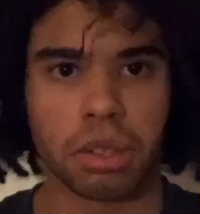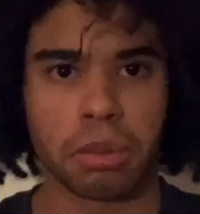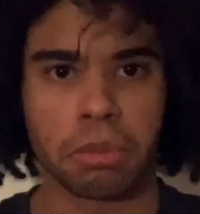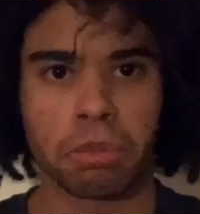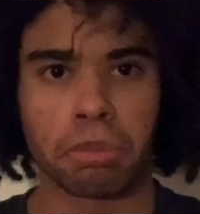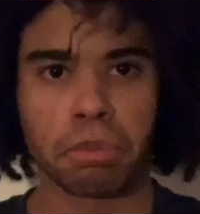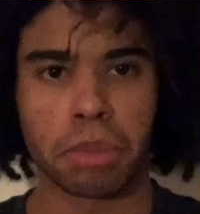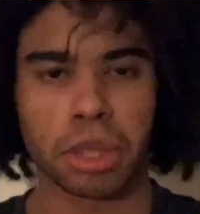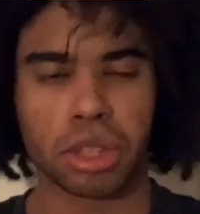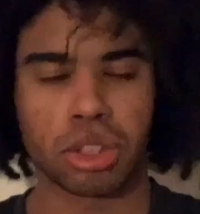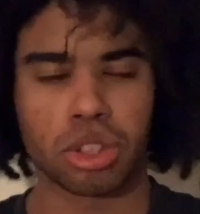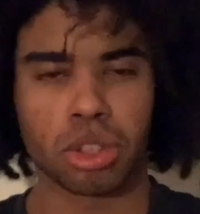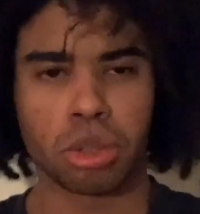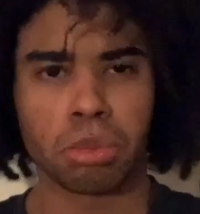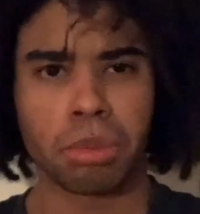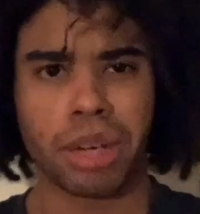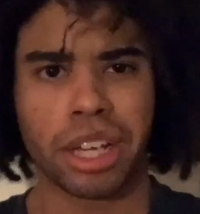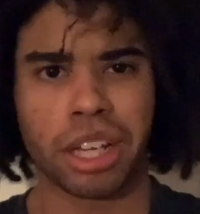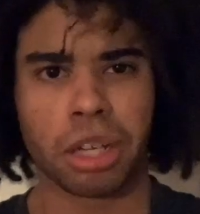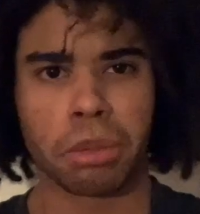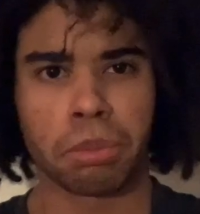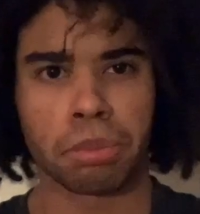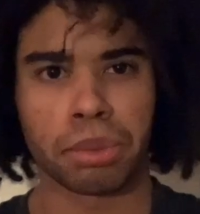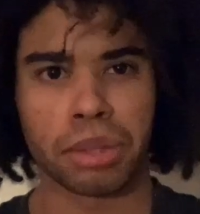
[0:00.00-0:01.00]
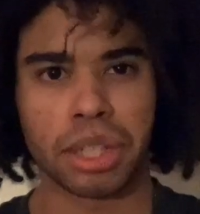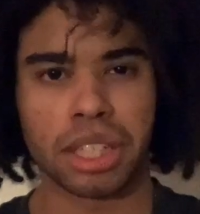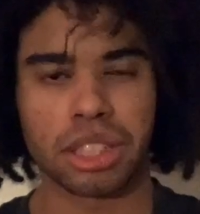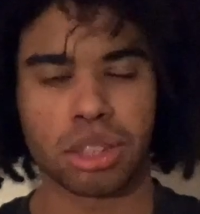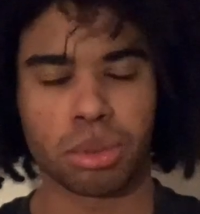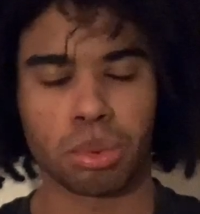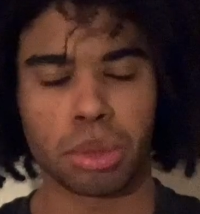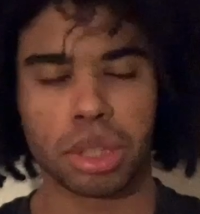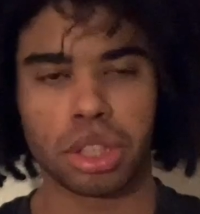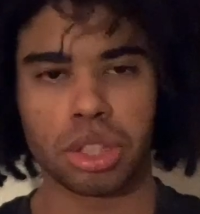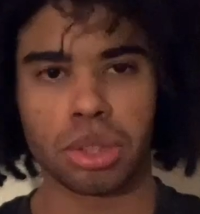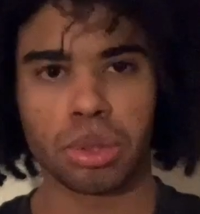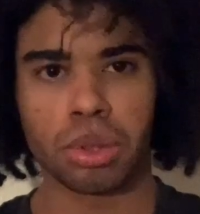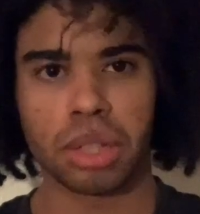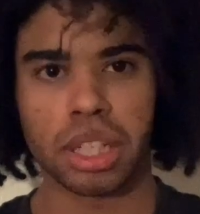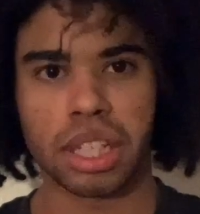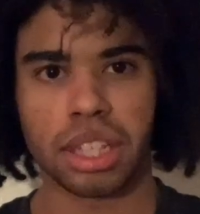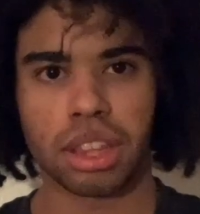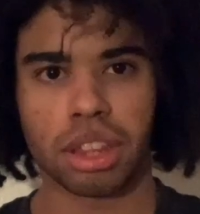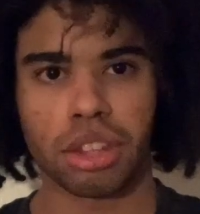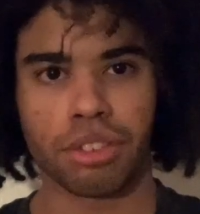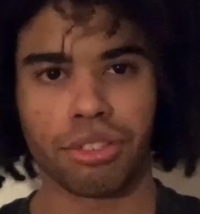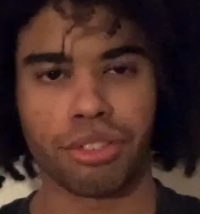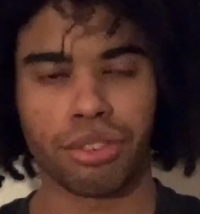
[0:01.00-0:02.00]
But to my complaints, we do get
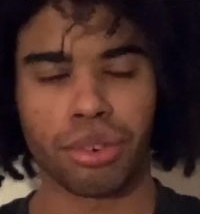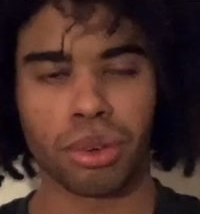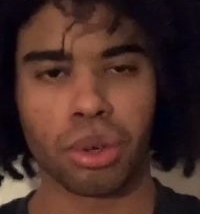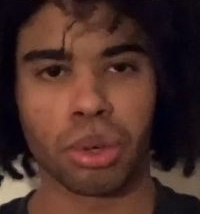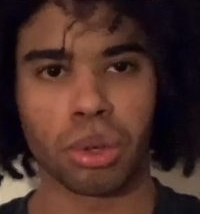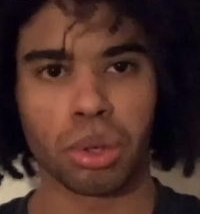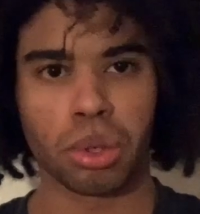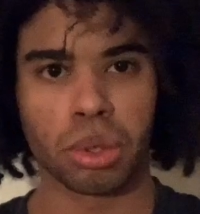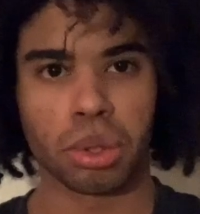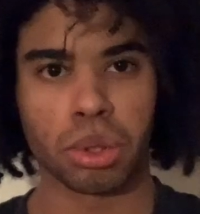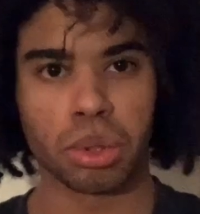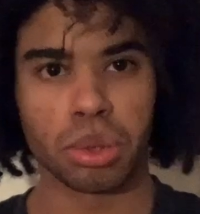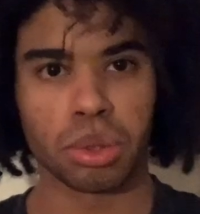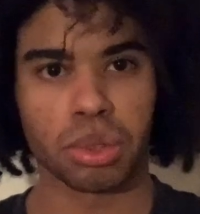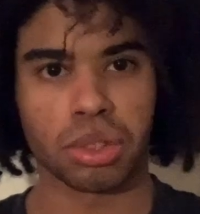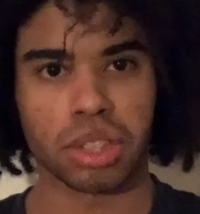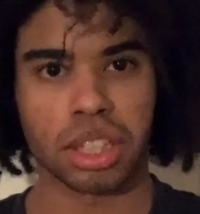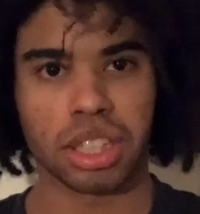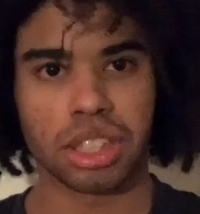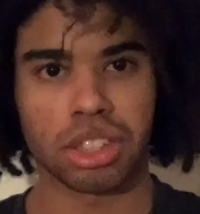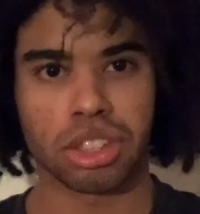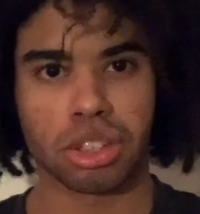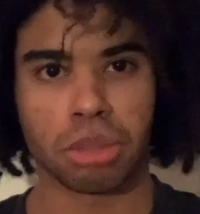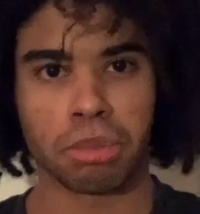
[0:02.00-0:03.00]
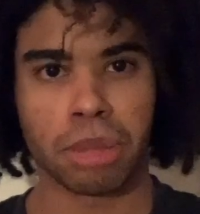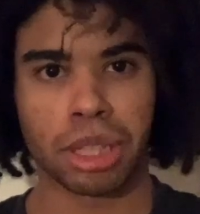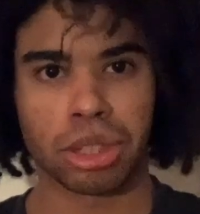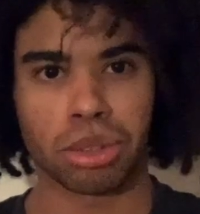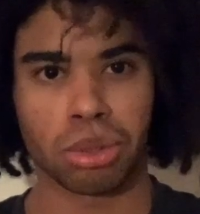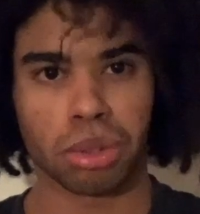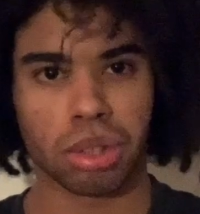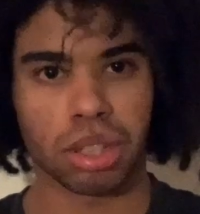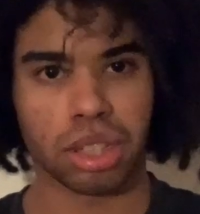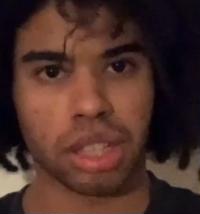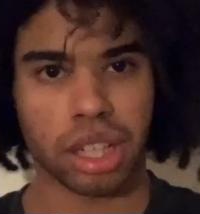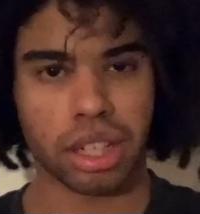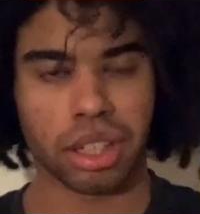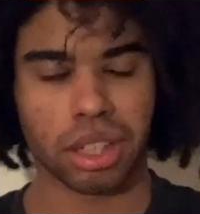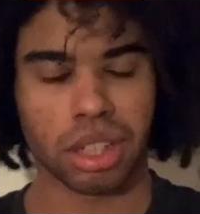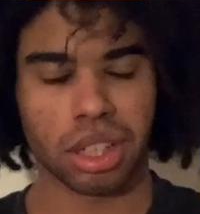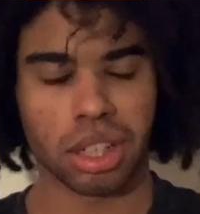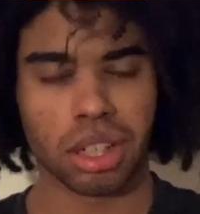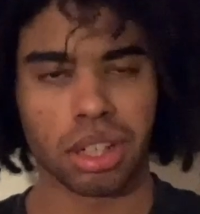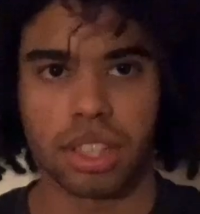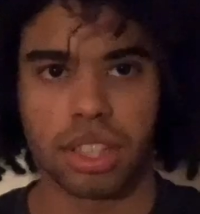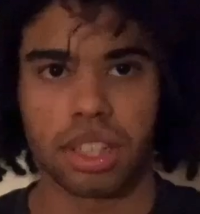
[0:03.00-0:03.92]
The Fool, whose instrumental clutter